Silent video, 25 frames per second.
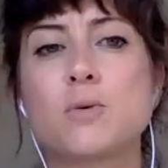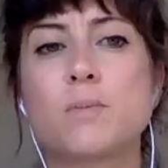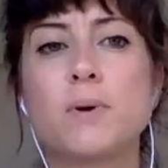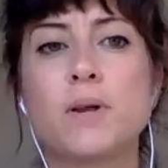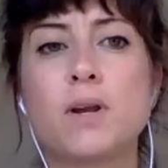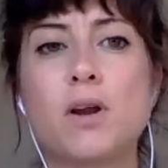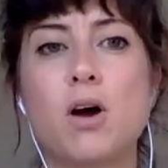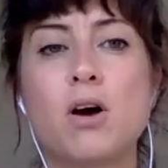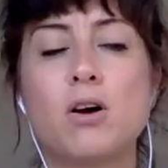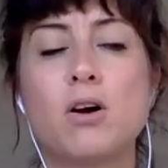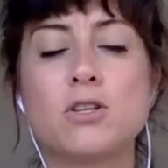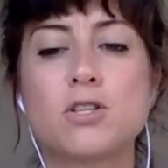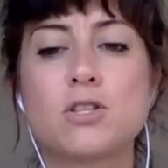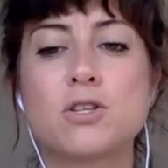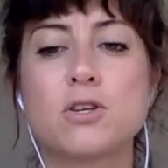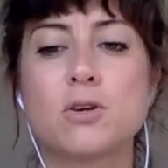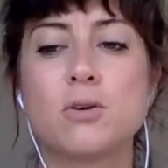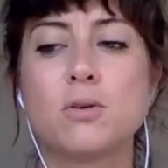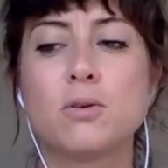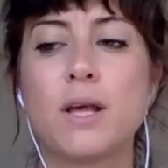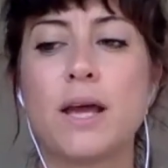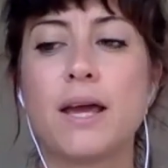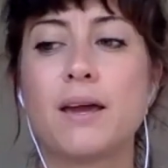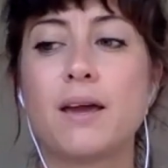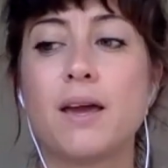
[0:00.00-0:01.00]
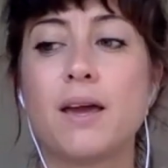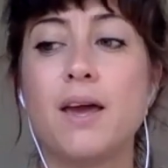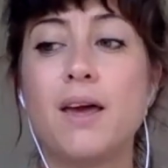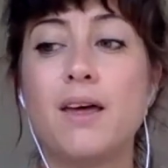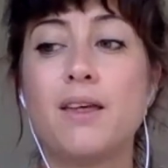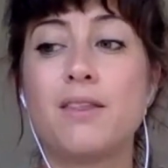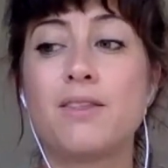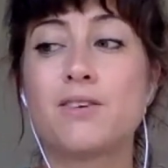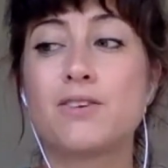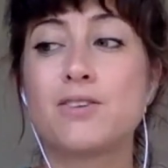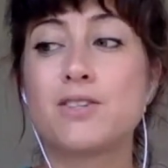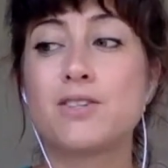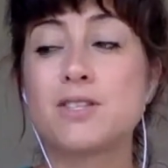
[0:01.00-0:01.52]
but also like
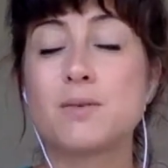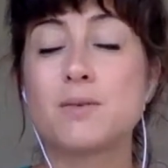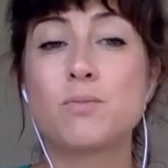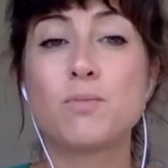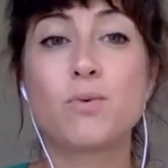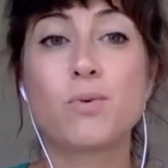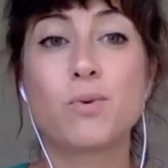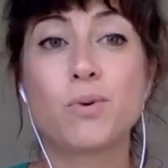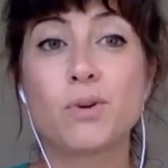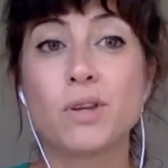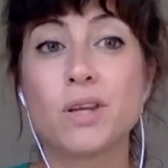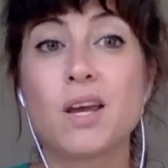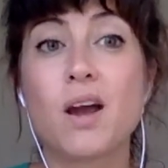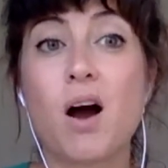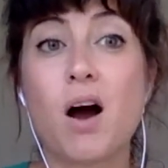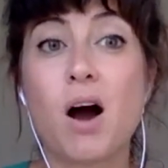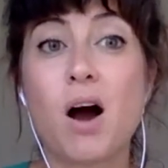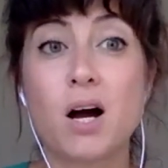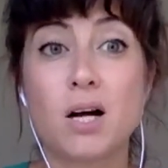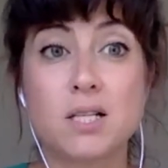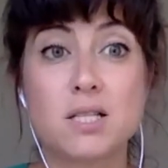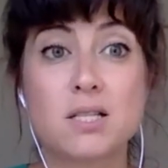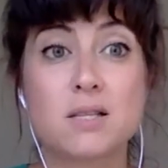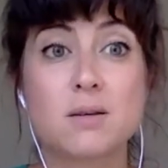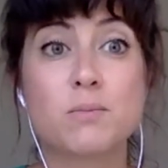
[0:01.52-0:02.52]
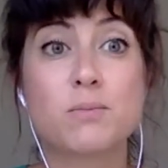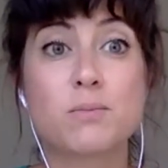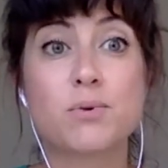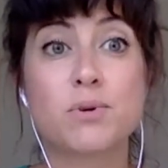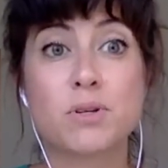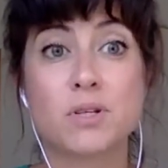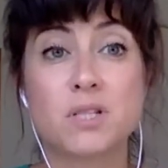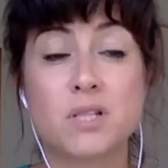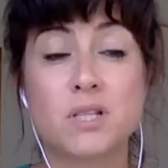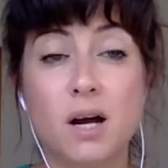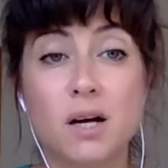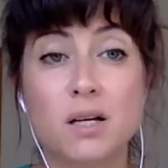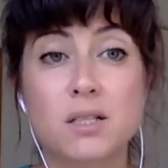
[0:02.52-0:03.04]
there's some really awesome
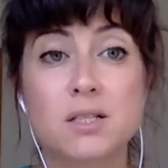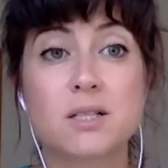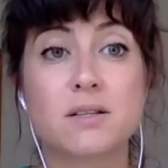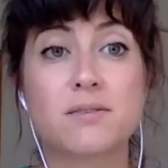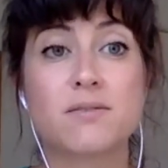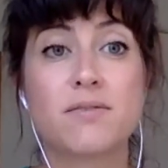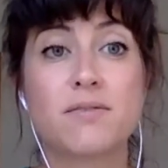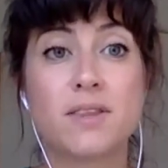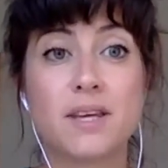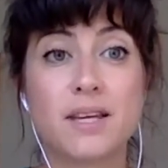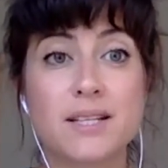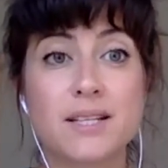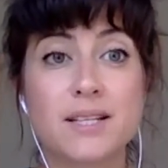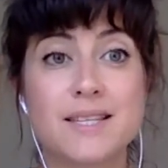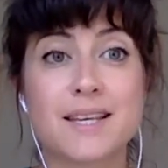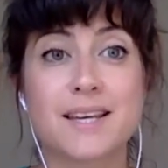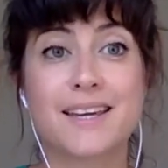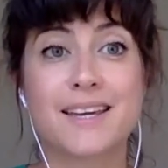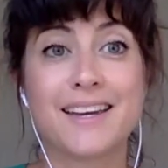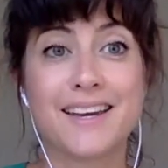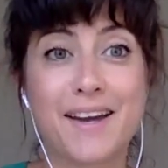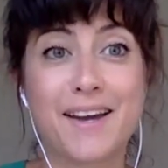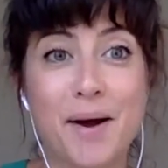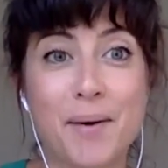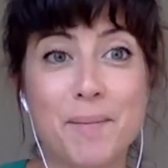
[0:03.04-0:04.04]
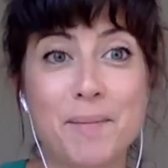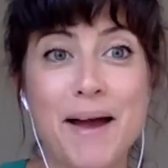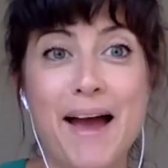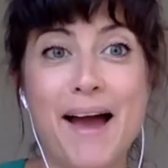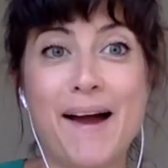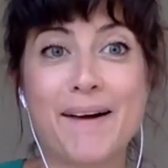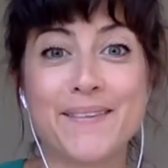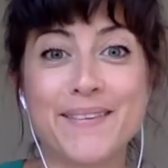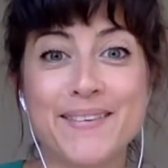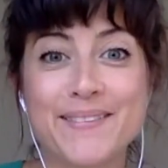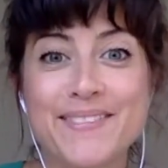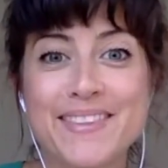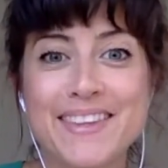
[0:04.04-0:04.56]
productive things that can come
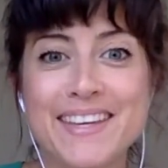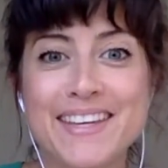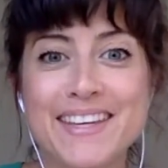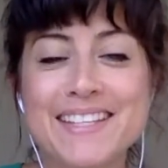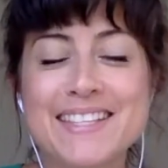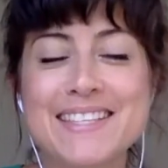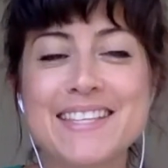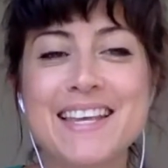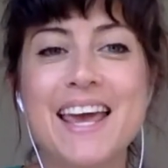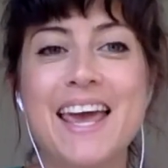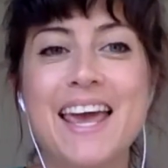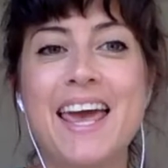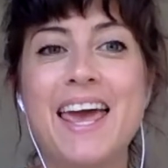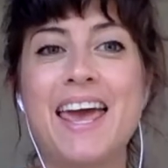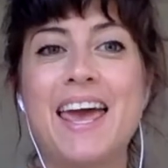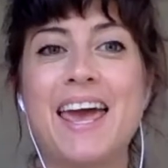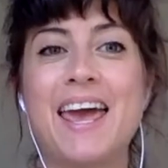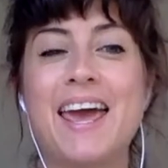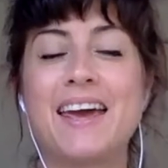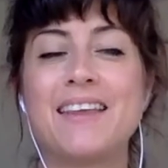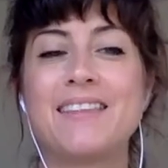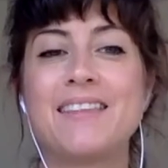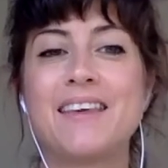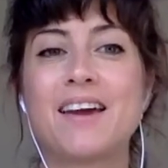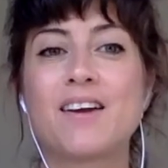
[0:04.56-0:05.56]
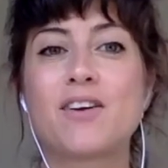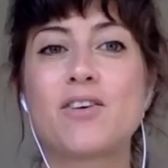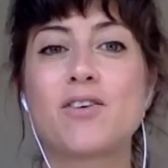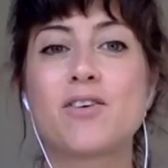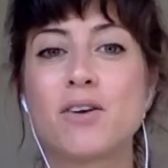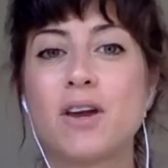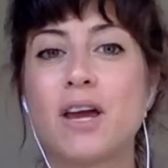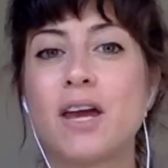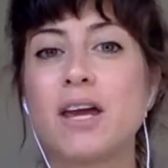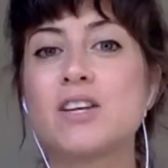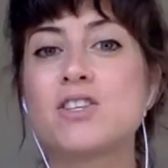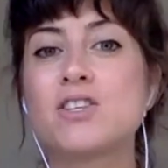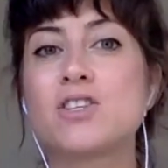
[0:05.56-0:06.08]
out of this. And that
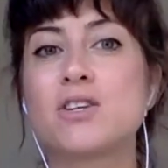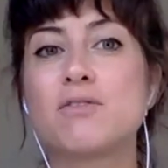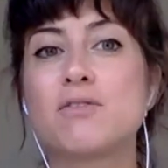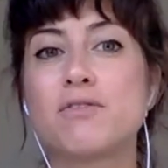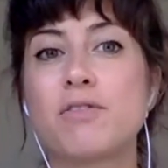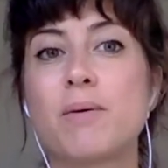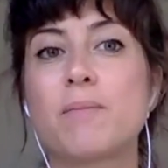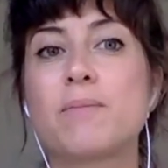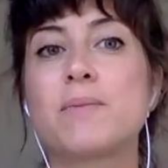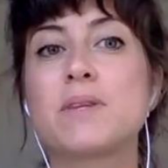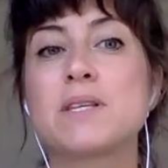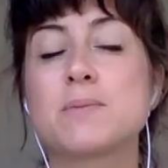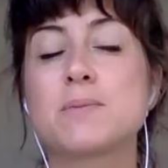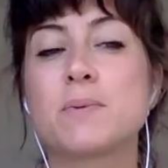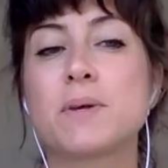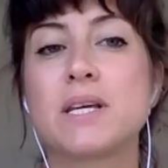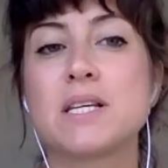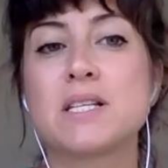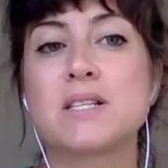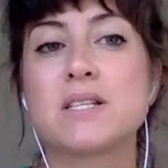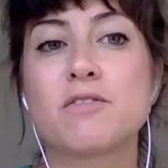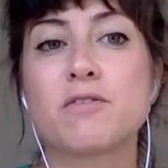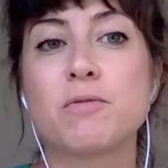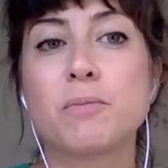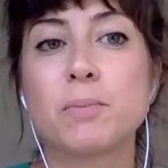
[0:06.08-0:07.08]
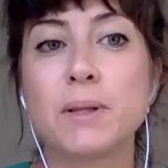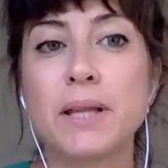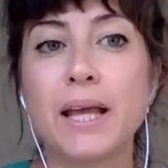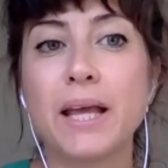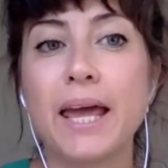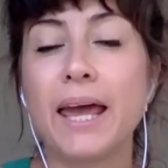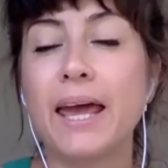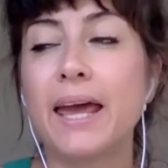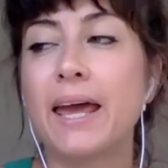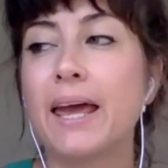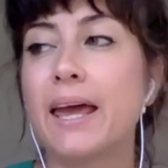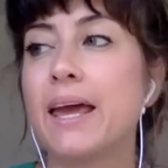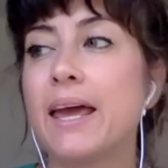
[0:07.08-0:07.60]
creation from this place of
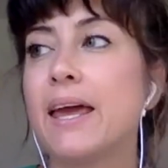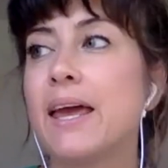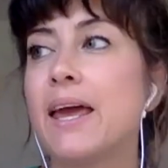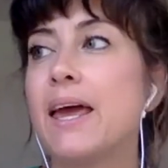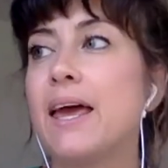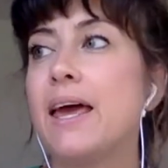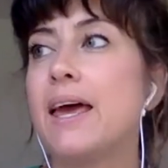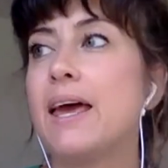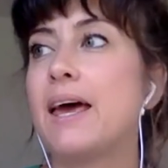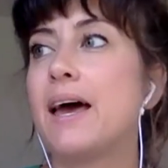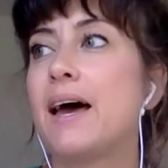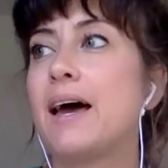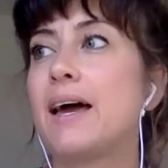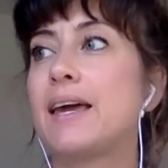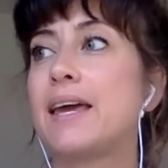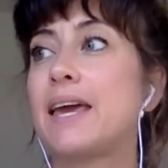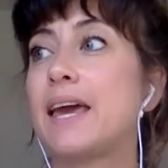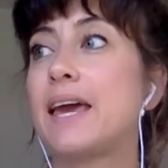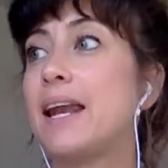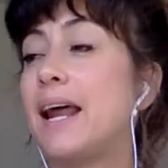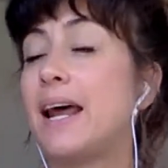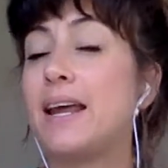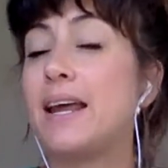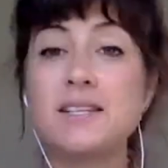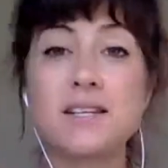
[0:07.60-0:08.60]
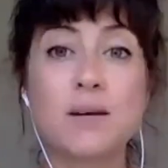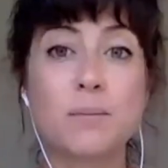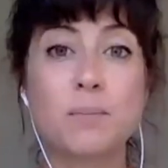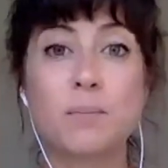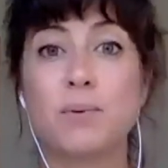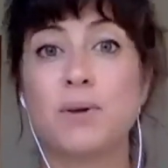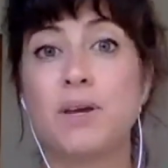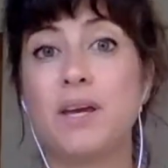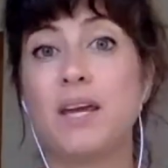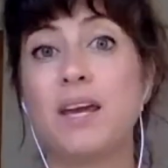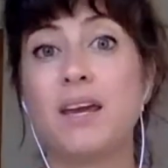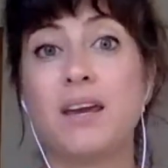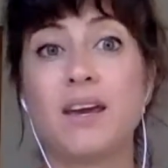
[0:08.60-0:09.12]
play can end up
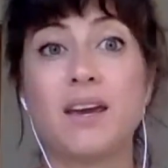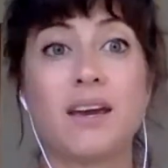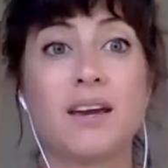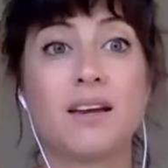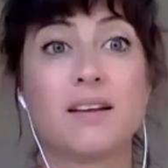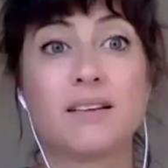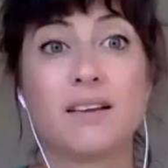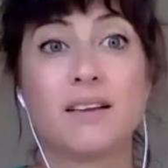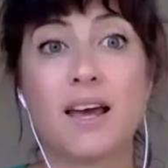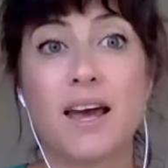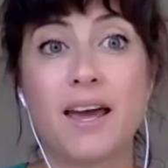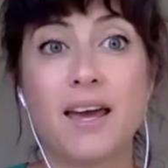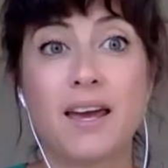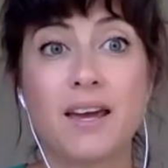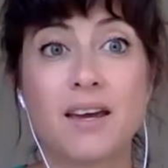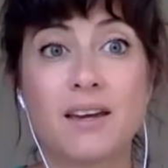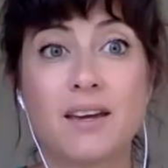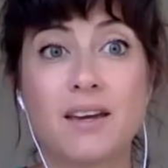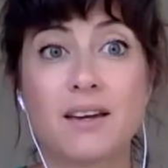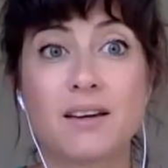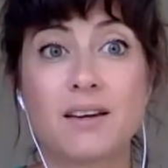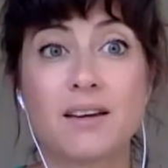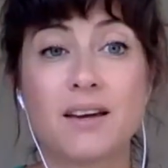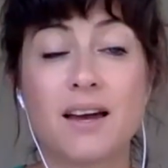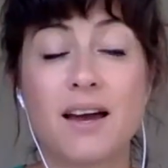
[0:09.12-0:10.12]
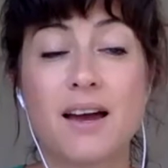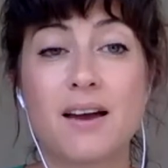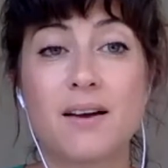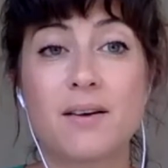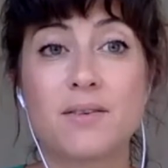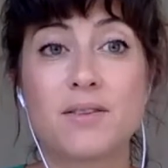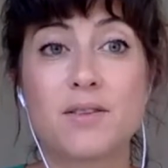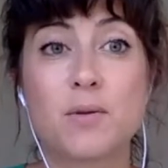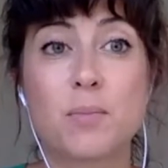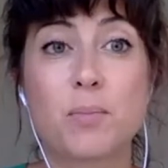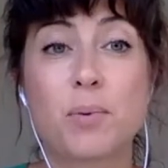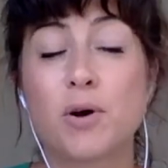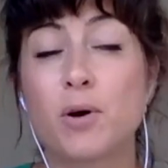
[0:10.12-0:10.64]
being like
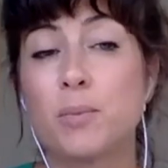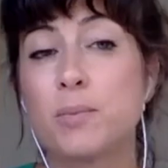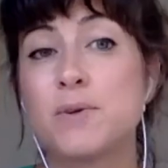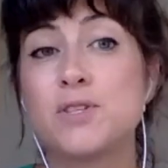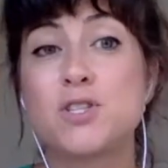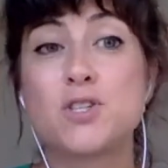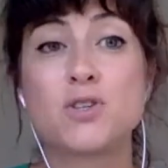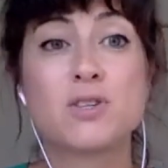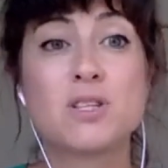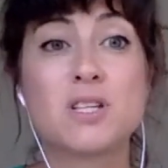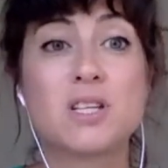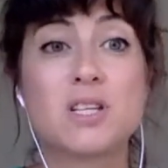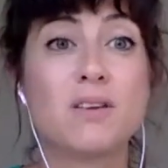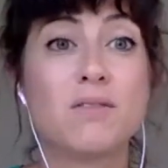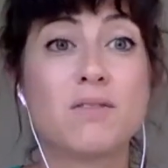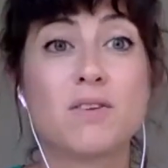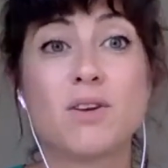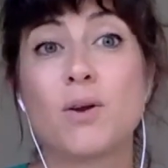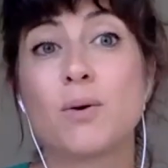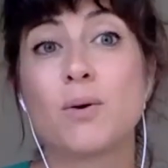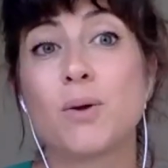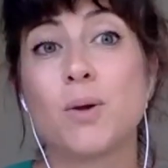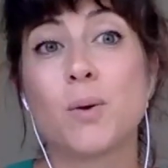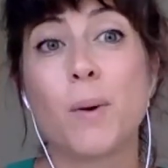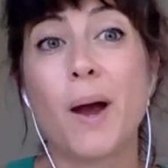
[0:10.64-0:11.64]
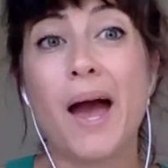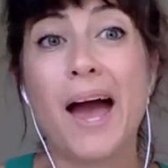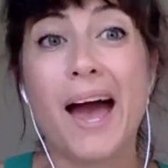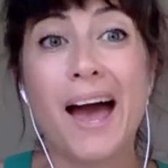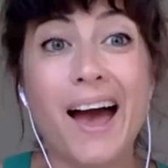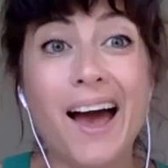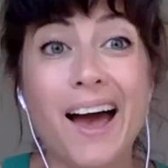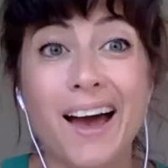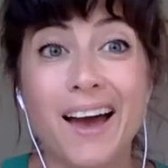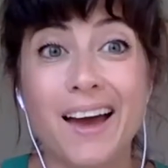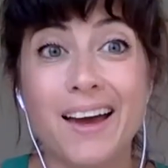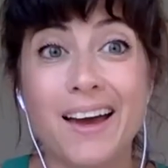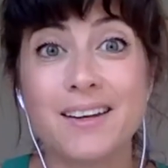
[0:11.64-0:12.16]
the purpose you didn't even know you
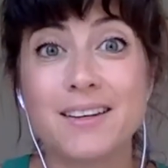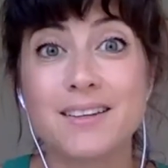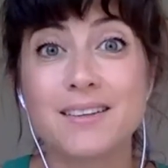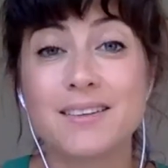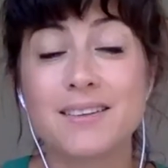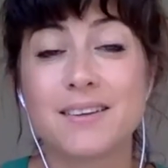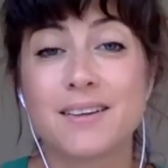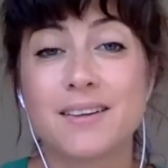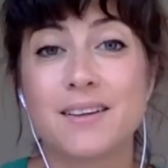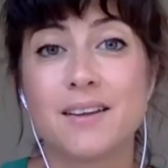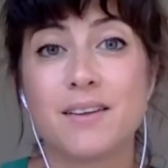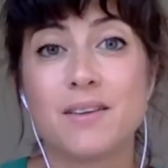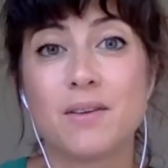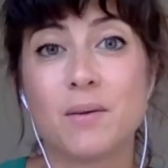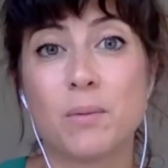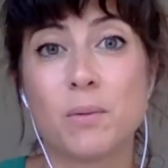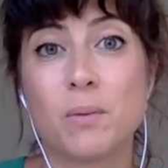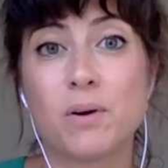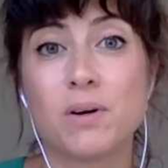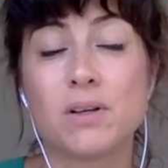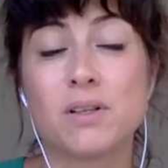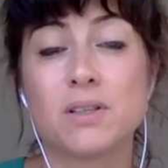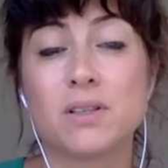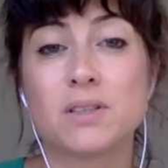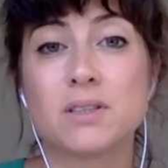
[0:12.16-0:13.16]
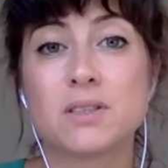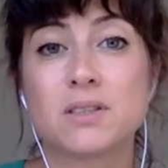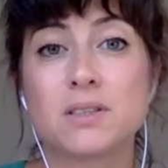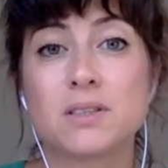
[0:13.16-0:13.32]
had in the world.